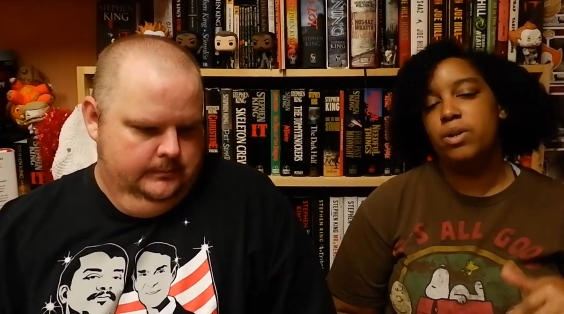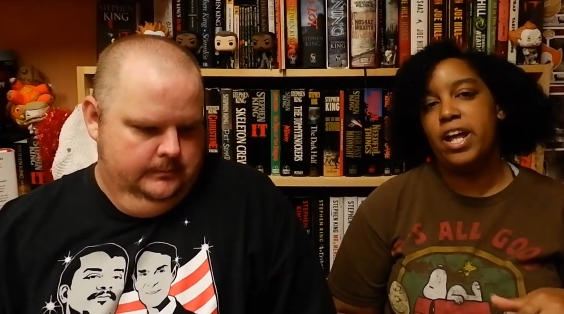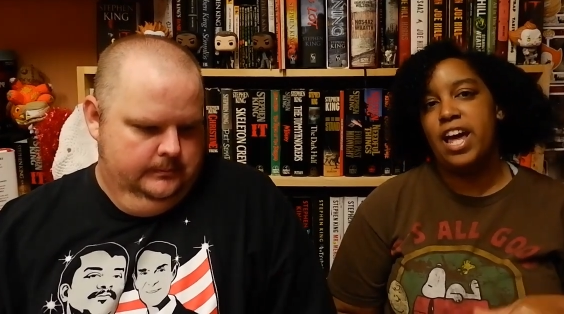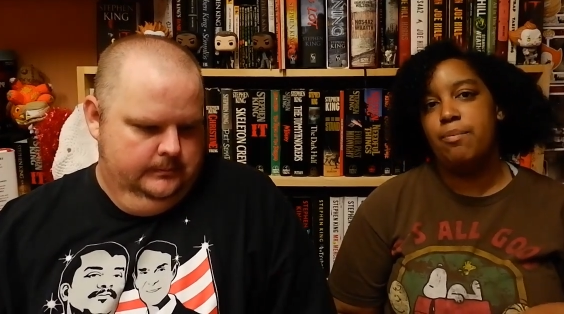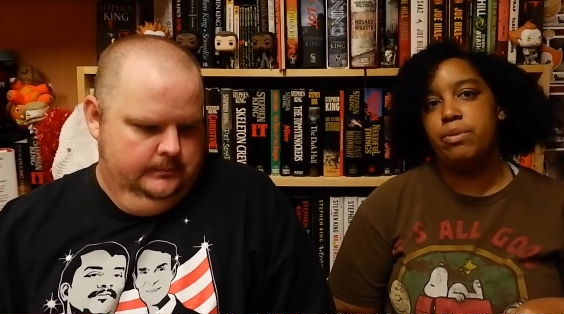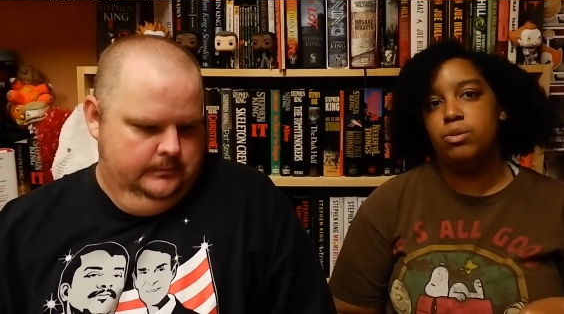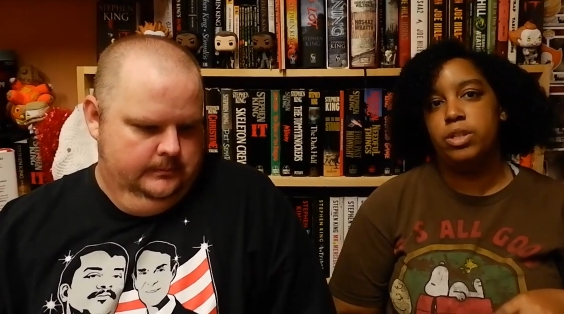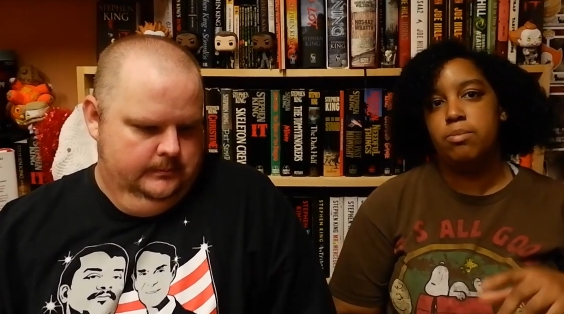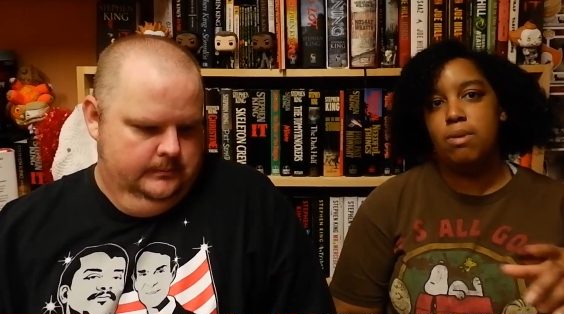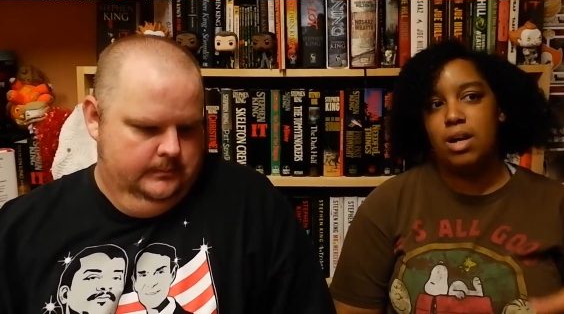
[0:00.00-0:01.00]
Speaker 1: of what happened
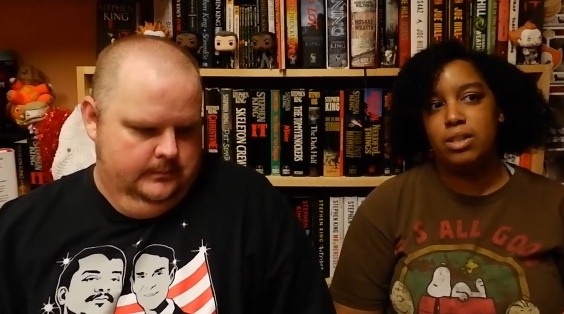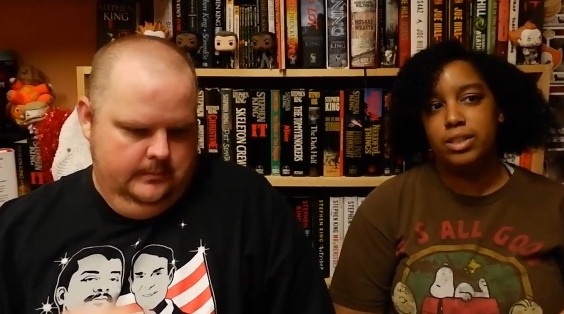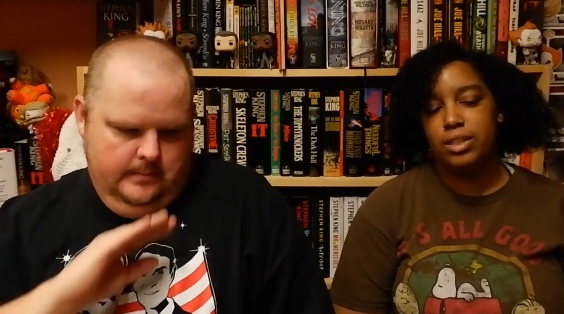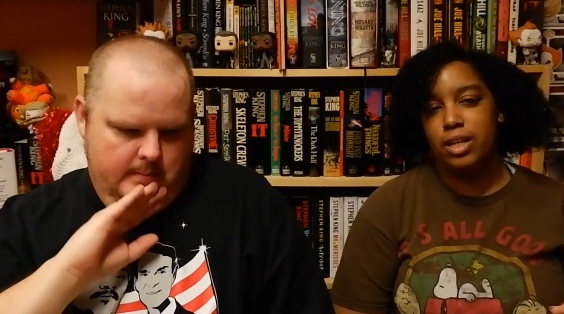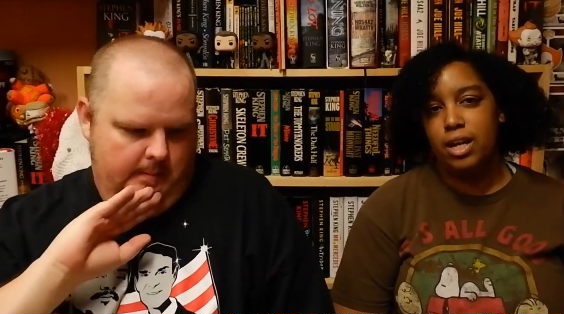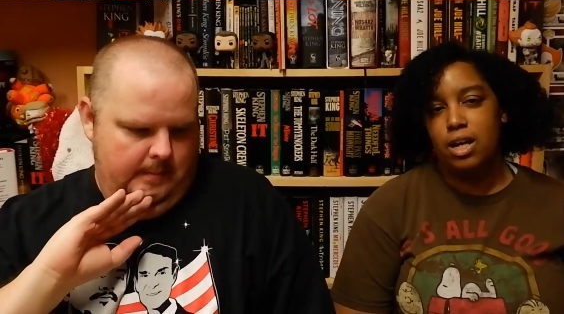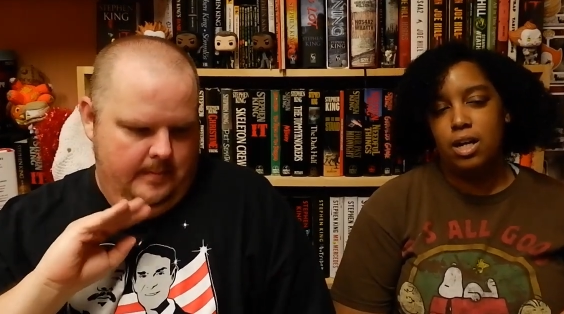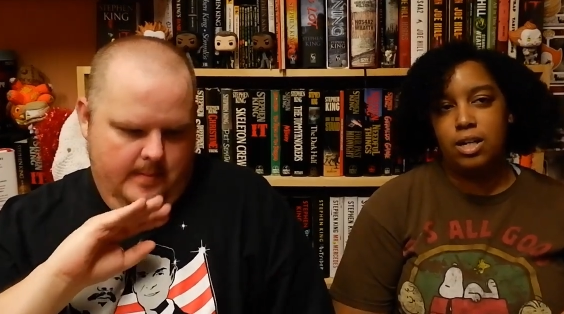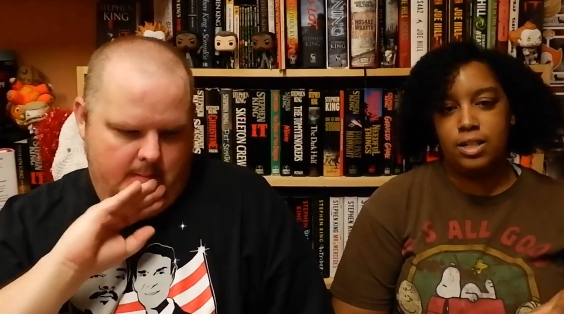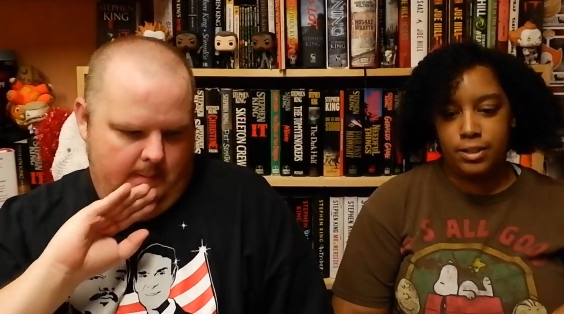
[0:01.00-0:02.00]
with Molly
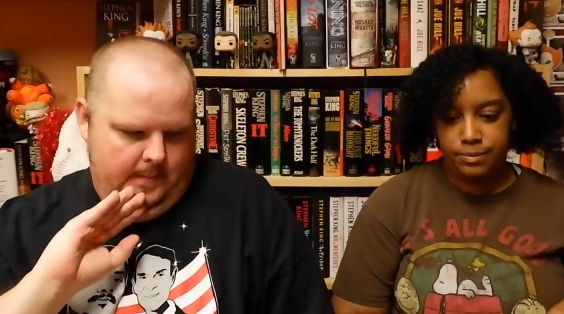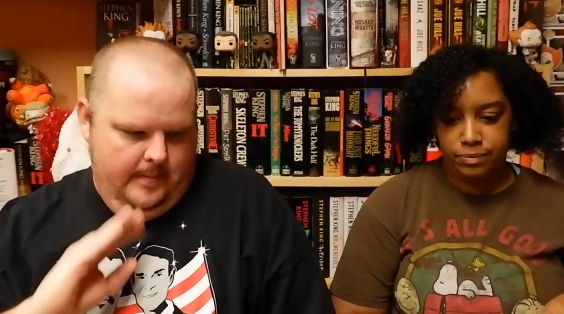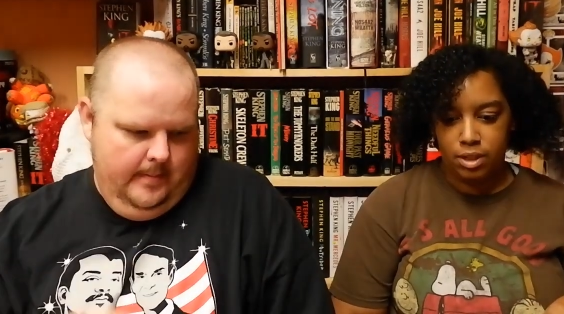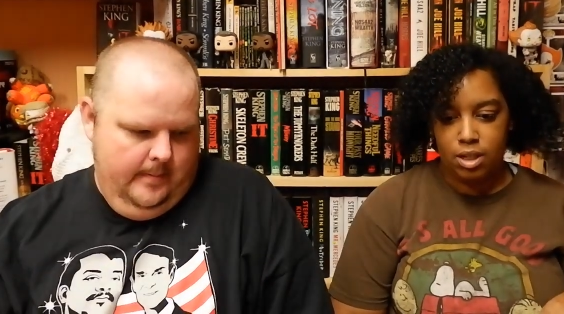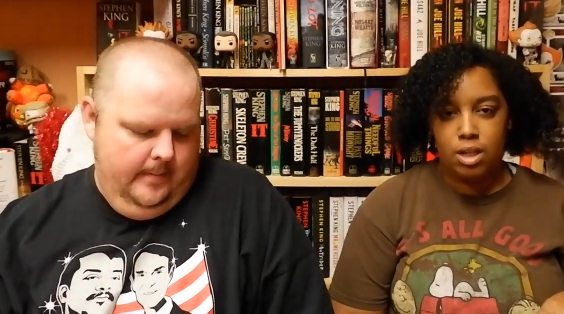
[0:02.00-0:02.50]
um,